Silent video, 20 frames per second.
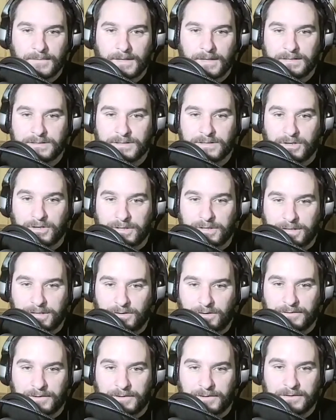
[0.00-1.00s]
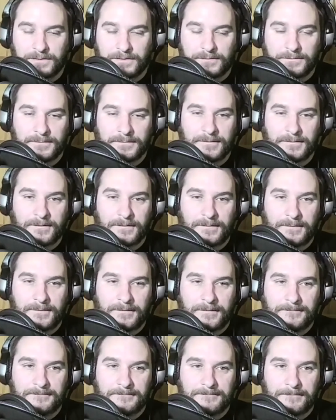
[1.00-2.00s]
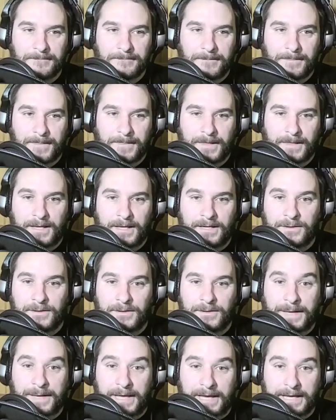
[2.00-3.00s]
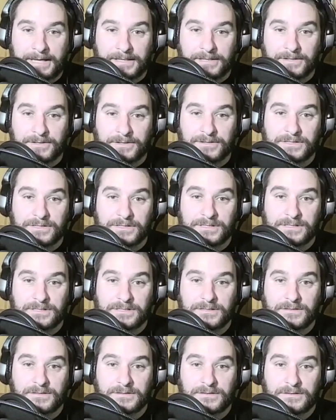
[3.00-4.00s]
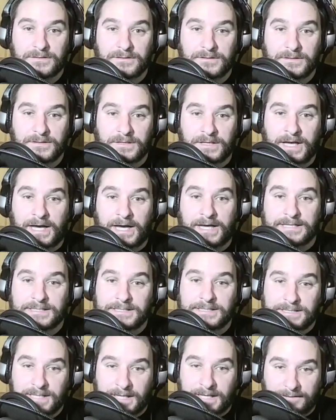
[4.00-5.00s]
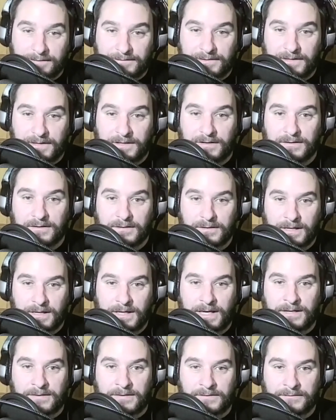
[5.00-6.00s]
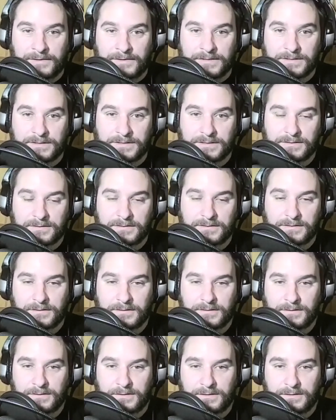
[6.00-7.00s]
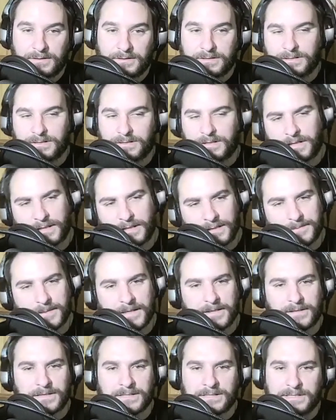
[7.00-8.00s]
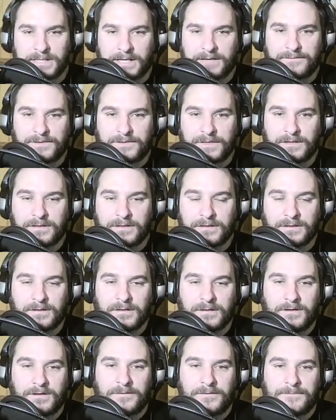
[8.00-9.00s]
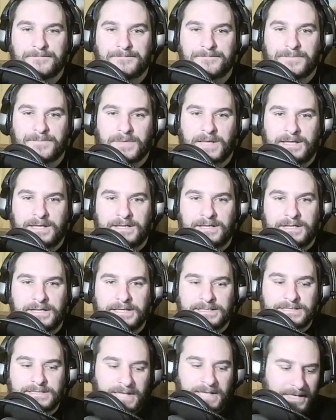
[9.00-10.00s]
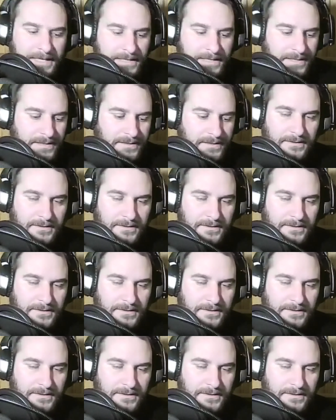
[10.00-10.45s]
Turned it over, and the Packers got a safety out of it. So they end up getting the safety, and then they take